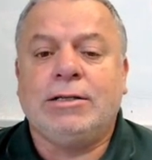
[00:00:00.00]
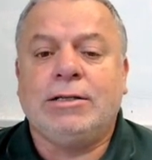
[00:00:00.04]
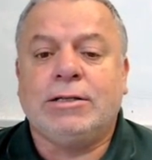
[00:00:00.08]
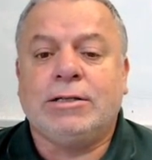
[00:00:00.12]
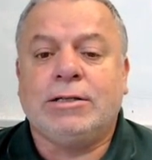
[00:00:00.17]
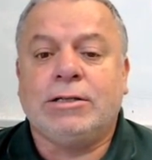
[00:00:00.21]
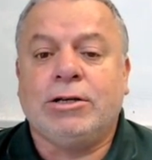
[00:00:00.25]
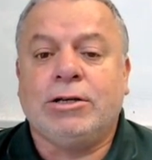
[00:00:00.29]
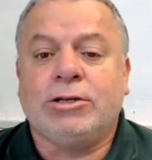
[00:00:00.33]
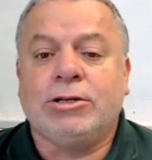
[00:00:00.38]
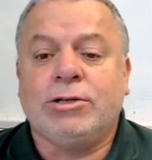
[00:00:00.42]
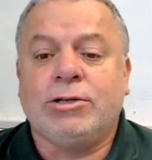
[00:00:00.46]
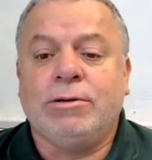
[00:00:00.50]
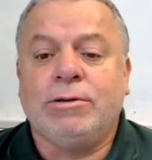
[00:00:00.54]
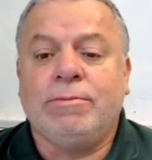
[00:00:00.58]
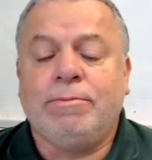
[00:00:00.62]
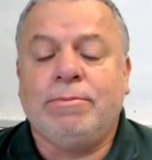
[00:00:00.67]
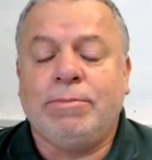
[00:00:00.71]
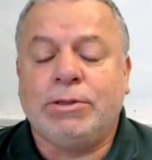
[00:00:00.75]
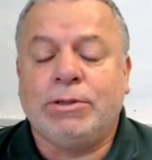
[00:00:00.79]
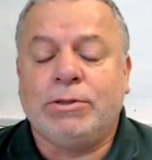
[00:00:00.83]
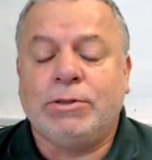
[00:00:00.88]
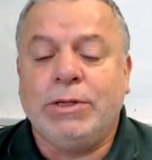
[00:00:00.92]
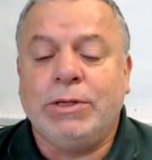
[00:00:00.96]

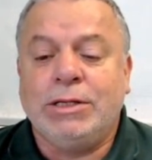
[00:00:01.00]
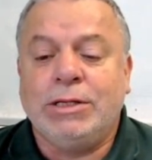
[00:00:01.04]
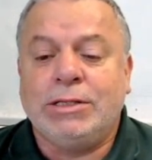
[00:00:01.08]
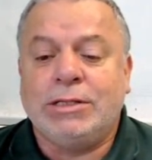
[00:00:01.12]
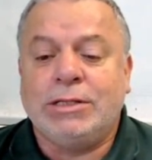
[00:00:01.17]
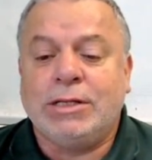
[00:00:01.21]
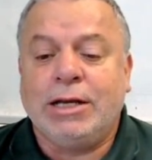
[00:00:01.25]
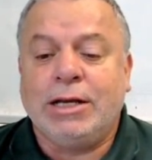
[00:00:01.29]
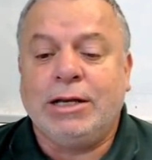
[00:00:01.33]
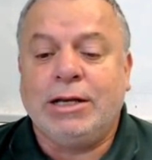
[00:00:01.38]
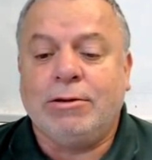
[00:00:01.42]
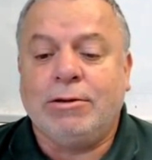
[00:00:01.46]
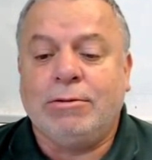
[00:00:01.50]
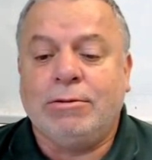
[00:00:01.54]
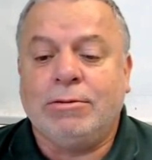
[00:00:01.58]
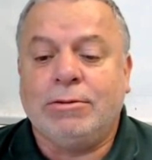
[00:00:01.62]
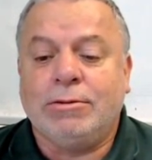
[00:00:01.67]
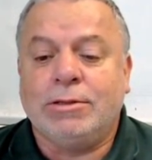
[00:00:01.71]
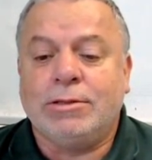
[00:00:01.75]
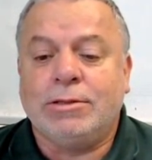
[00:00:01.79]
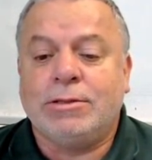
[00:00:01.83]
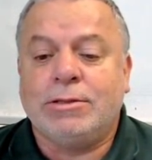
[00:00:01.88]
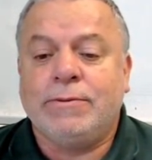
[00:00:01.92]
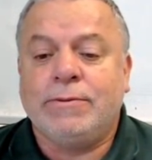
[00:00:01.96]
discussion between
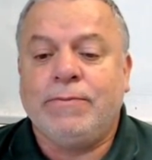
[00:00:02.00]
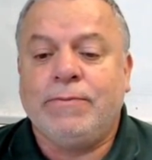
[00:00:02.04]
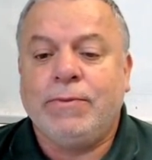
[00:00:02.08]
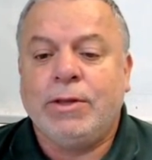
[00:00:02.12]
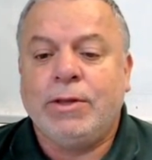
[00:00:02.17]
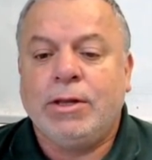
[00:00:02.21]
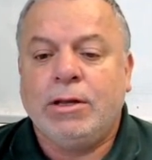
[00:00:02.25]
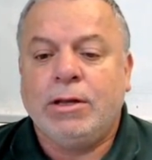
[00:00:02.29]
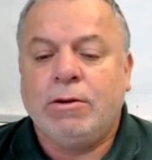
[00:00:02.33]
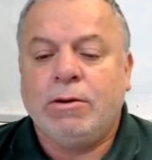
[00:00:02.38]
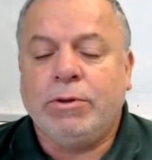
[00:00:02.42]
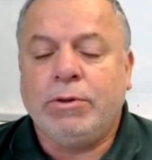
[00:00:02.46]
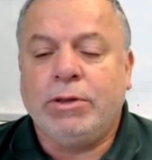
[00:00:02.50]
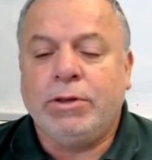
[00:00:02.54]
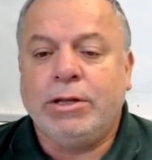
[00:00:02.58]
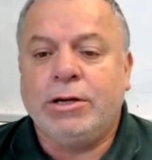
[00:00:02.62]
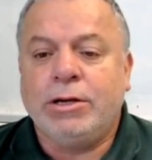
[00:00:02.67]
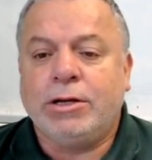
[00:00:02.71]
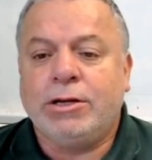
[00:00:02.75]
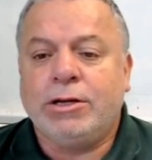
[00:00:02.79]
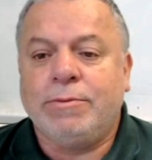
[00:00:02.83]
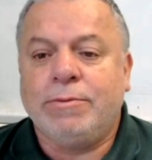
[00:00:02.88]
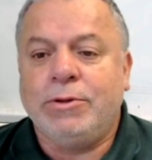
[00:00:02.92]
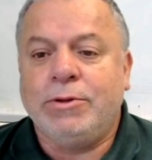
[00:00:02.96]
stakeholders
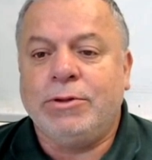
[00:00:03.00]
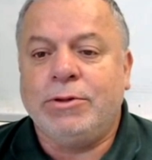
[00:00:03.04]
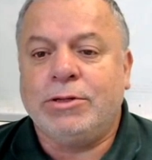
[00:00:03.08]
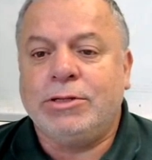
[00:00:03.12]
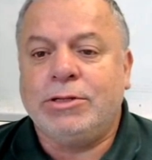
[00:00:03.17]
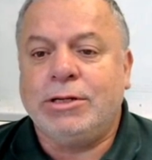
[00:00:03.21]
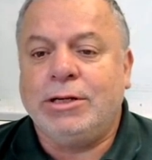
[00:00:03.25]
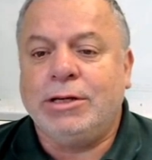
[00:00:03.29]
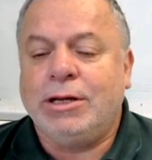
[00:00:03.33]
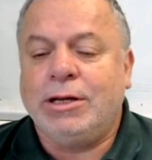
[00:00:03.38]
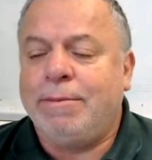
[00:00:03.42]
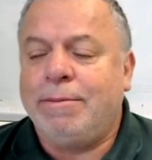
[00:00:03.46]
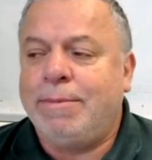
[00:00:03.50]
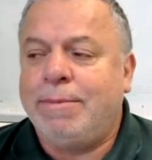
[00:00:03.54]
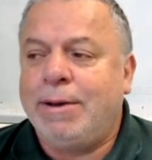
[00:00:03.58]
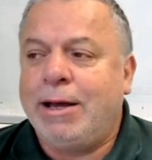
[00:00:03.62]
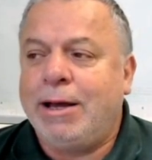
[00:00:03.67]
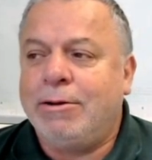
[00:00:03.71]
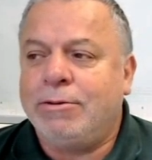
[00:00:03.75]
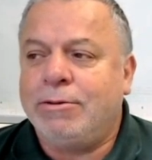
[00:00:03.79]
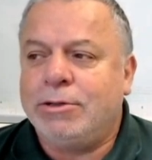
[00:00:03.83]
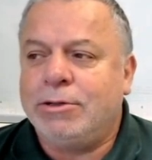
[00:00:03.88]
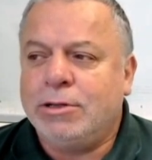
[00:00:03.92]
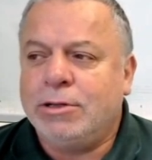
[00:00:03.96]
within a community
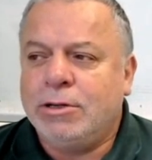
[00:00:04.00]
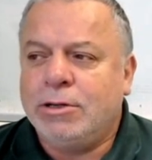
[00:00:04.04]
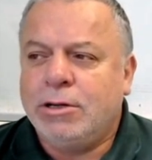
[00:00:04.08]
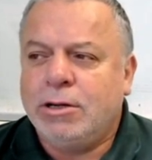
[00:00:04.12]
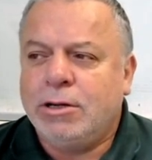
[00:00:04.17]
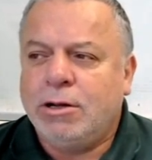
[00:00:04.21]
about